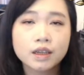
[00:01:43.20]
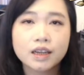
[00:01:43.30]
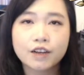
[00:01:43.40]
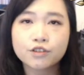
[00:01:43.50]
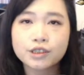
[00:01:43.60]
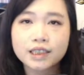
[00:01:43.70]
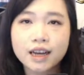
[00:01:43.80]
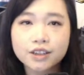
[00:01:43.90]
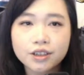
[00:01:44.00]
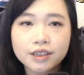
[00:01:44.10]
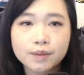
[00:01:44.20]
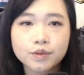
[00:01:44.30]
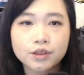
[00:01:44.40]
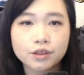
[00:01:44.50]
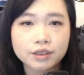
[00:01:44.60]
Of course, Kaguya comes
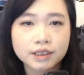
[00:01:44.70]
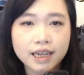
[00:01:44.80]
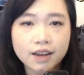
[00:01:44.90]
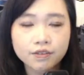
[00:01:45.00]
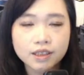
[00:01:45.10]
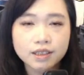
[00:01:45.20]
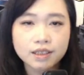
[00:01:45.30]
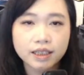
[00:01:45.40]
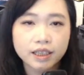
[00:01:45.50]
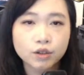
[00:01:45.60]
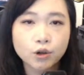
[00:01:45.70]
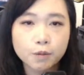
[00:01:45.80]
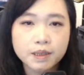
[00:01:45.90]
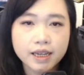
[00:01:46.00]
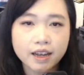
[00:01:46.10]
with her staff. This is the
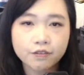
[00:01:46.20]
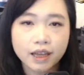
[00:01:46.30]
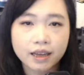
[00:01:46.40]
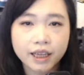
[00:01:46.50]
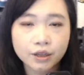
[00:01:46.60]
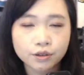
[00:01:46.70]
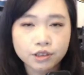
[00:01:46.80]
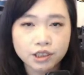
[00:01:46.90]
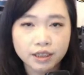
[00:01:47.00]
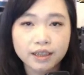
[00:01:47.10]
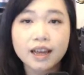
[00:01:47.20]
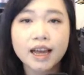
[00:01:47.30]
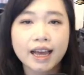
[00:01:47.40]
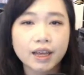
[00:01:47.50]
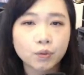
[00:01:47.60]
Corpse Staff Kageuchi,
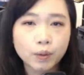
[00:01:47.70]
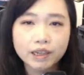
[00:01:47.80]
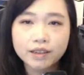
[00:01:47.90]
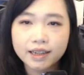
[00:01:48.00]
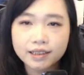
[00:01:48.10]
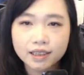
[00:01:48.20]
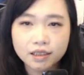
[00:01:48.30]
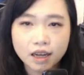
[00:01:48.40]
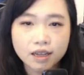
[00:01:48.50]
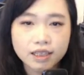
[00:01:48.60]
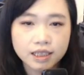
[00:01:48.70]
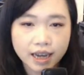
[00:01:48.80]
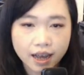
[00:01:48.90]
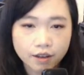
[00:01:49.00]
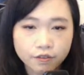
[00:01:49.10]
a win 19 cost
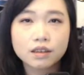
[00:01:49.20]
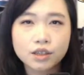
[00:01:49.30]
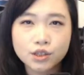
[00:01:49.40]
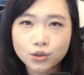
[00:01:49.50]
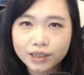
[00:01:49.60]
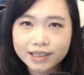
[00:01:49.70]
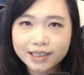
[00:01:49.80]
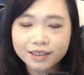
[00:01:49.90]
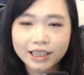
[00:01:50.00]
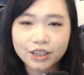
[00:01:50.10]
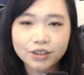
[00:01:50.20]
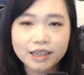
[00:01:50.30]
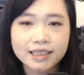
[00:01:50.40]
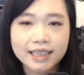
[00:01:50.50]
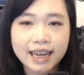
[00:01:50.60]
staff. The story skill here
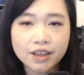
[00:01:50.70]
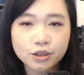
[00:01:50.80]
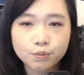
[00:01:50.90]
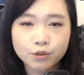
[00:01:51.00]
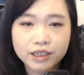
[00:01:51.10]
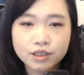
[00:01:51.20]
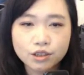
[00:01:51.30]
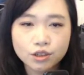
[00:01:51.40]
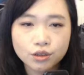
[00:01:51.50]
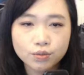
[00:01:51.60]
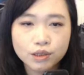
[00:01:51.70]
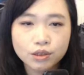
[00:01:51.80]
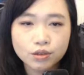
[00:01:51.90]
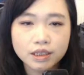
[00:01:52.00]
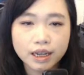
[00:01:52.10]
is Gathered Breeze 2,
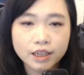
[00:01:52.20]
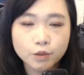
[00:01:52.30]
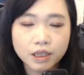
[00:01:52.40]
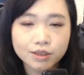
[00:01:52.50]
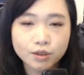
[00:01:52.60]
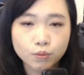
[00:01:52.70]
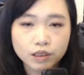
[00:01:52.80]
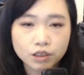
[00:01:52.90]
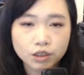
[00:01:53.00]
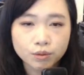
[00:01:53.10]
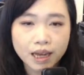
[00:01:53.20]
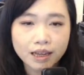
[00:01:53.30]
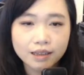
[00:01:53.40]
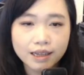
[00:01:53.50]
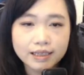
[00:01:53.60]
restores HP to 1 to 2
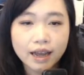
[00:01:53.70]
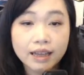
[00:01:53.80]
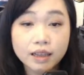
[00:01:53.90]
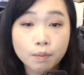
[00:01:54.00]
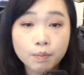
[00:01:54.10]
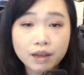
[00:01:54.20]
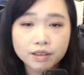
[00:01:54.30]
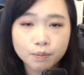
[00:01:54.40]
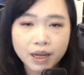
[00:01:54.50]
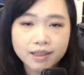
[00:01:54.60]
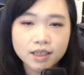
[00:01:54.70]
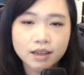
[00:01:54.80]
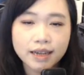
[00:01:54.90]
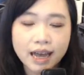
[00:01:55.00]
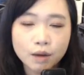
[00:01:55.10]
allies, and the amount depends
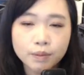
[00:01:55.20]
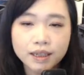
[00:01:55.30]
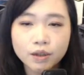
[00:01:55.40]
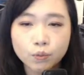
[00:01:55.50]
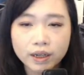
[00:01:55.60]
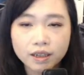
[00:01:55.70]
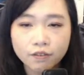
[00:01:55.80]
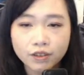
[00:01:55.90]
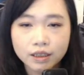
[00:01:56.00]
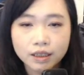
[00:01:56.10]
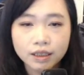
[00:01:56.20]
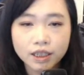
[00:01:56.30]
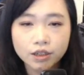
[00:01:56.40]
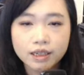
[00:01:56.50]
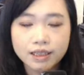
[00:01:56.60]
on how many win affinity
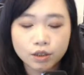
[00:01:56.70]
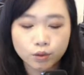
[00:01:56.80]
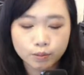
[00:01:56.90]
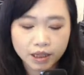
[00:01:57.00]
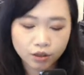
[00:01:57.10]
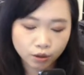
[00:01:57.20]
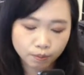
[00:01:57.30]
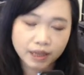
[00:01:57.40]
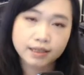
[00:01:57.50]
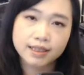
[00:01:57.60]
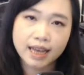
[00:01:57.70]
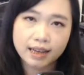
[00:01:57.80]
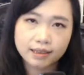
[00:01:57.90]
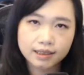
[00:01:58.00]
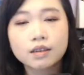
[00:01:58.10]
gear is equipped in your main
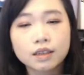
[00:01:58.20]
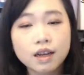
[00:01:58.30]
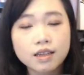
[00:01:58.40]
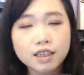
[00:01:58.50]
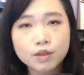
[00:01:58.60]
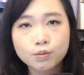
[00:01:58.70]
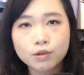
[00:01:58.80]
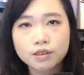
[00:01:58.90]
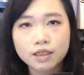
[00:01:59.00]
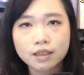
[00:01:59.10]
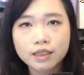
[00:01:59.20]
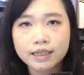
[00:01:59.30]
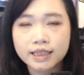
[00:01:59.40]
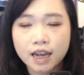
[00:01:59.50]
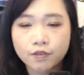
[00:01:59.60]
set. The Coliseum support skill
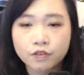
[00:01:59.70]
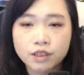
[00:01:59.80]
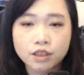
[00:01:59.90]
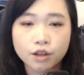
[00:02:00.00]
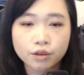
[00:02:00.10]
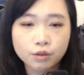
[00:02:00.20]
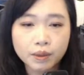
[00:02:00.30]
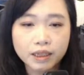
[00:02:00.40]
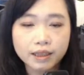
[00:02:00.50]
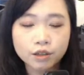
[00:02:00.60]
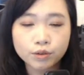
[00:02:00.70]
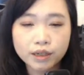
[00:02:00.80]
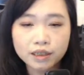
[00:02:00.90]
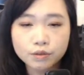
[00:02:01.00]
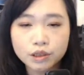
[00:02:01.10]
is Staff of Assault 3 that
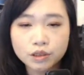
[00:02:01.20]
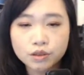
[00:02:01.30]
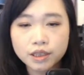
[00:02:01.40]
greatly restores